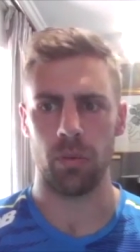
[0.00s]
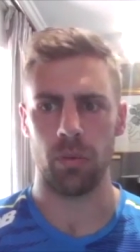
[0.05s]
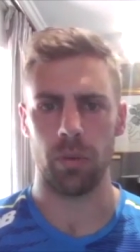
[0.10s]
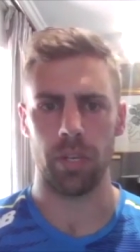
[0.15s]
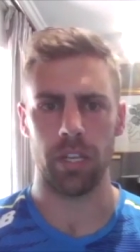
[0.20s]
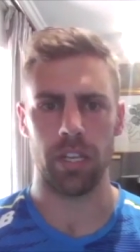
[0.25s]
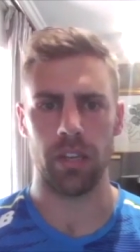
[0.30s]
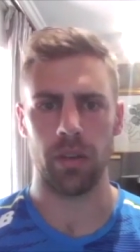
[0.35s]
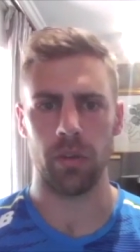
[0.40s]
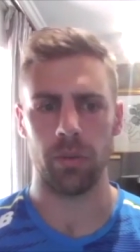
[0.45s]

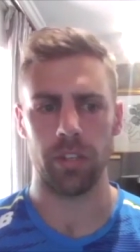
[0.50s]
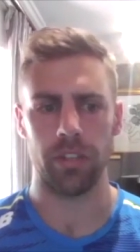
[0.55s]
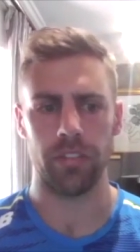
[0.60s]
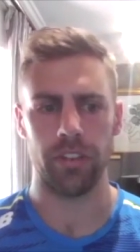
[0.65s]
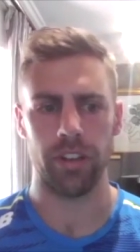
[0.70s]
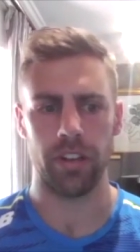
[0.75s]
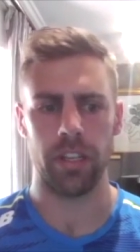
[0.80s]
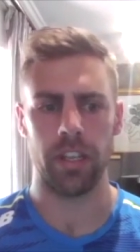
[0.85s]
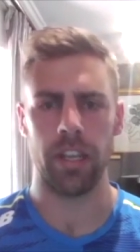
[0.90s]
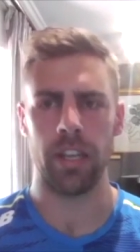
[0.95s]
We're
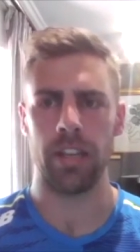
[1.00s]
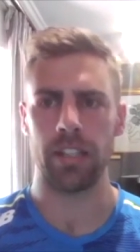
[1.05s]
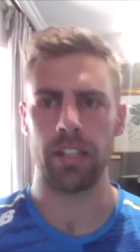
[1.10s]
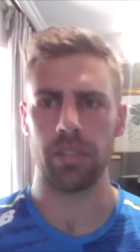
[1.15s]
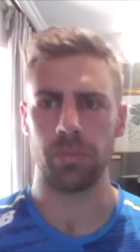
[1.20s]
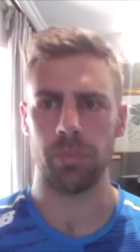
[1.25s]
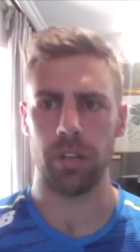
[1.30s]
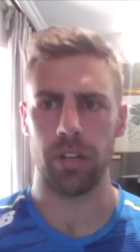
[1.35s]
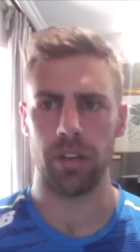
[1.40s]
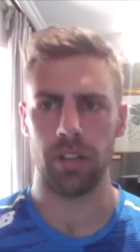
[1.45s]
very
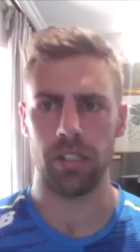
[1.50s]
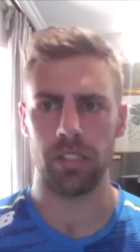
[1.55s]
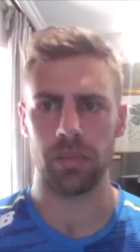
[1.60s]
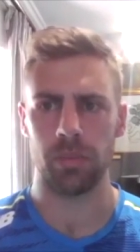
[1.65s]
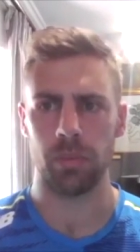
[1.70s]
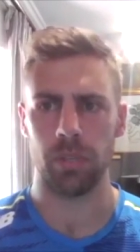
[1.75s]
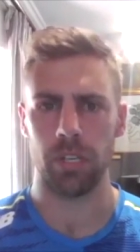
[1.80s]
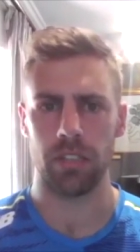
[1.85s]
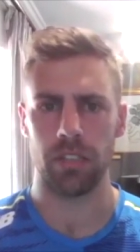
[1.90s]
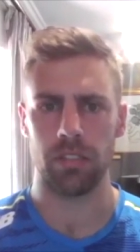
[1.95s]

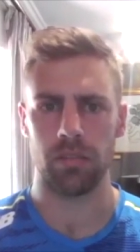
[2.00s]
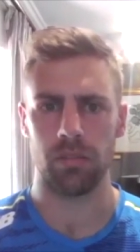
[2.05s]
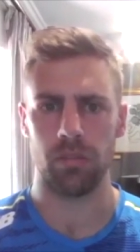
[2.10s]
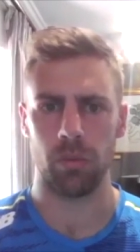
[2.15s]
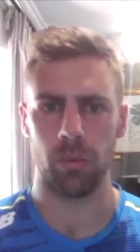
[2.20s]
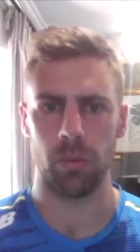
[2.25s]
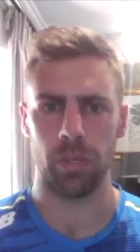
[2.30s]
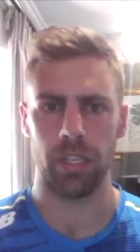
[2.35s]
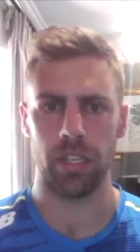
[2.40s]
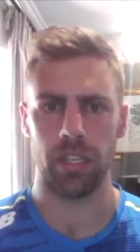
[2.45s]
inexperienced, but
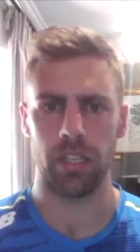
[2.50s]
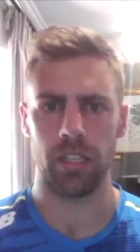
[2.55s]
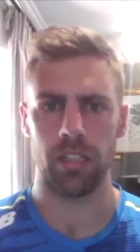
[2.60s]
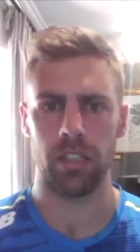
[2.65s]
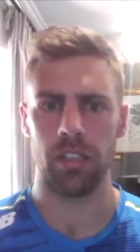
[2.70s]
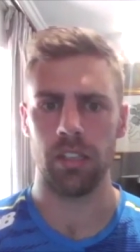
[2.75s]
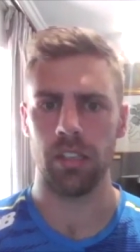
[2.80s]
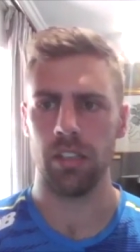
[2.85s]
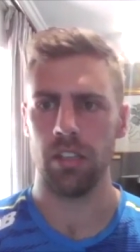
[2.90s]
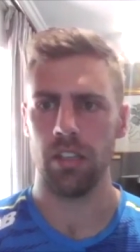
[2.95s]

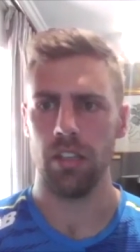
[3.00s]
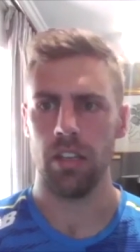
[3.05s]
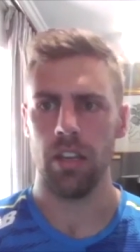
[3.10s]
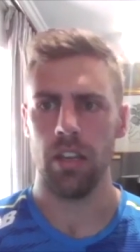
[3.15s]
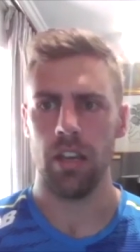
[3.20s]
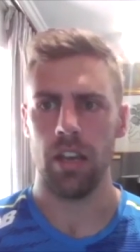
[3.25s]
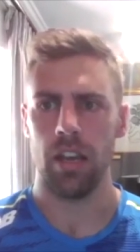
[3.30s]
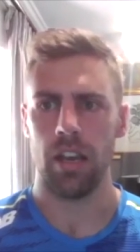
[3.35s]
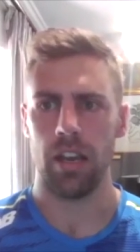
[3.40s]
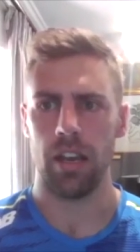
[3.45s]
we
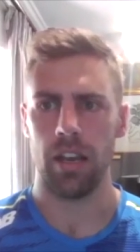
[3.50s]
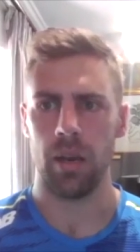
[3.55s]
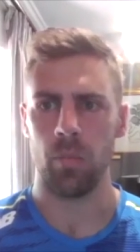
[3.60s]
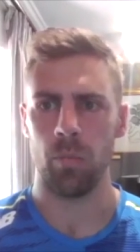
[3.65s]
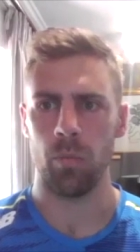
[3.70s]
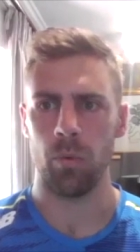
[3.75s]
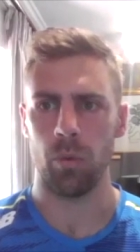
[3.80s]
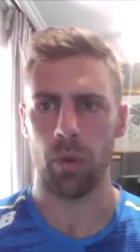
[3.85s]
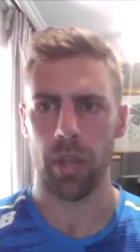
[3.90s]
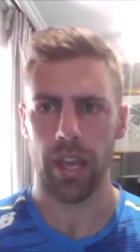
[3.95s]

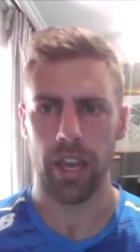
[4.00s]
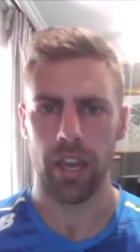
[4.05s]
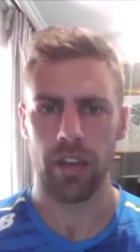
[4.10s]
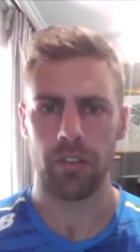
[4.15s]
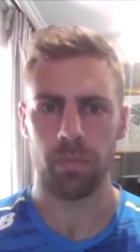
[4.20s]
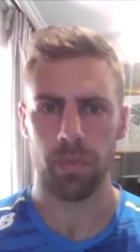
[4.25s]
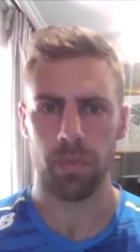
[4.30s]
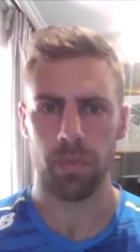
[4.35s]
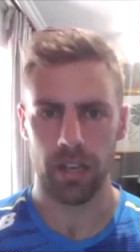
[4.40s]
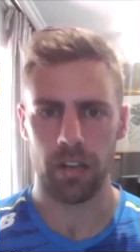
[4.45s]

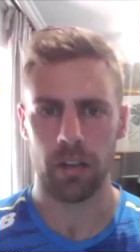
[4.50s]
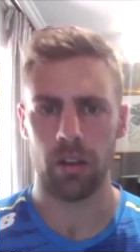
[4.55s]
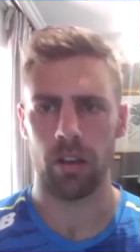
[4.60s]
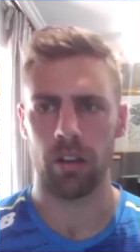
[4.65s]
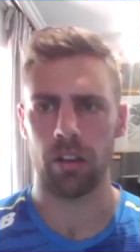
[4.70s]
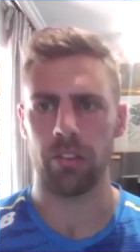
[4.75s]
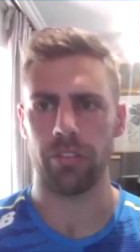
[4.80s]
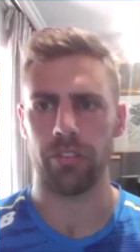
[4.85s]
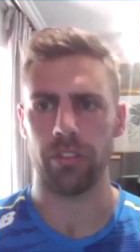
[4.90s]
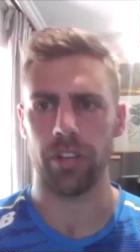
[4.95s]
have played a
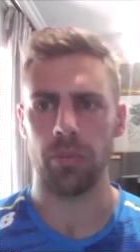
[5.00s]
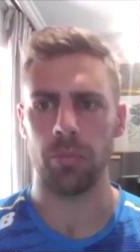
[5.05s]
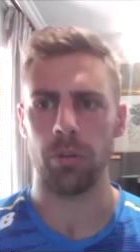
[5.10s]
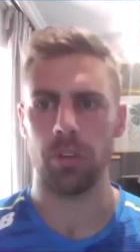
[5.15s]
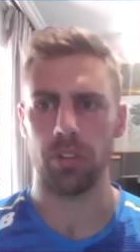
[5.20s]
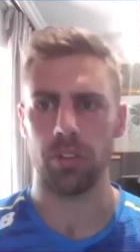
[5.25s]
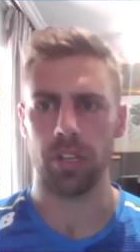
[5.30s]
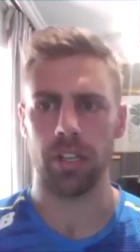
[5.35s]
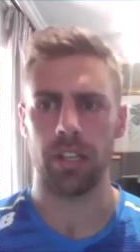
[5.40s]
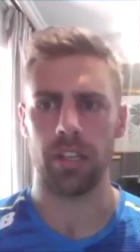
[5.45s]
lot of red
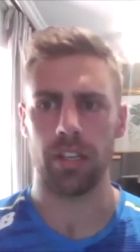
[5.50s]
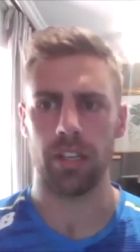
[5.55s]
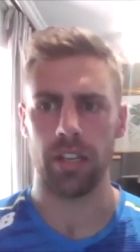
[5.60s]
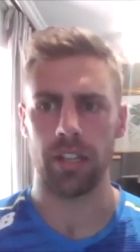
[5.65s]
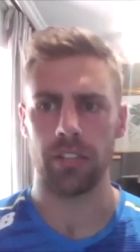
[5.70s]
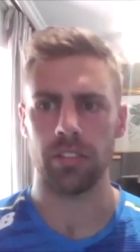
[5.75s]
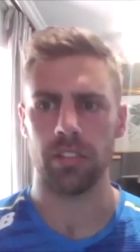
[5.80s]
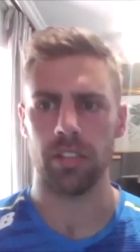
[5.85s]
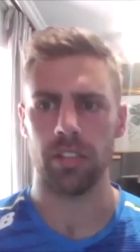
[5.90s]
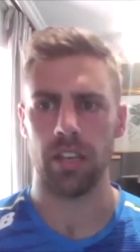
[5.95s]
ball cricket
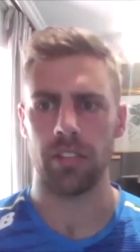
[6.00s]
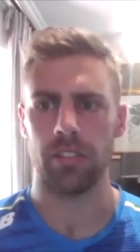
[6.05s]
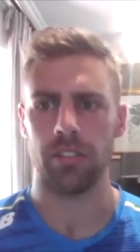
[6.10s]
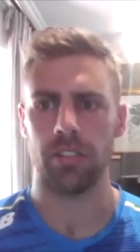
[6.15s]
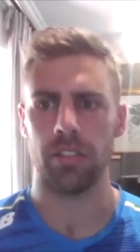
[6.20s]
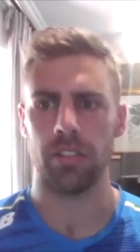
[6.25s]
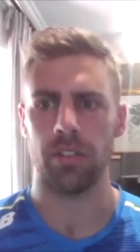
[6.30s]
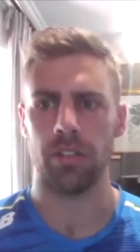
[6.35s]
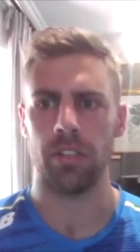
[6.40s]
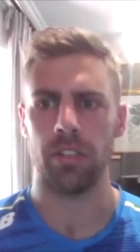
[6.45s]
as a
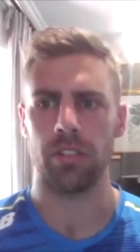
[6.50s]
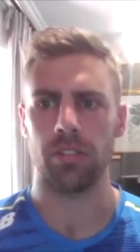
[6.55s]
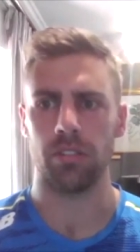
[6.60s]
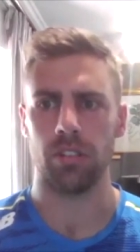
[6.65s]
unit.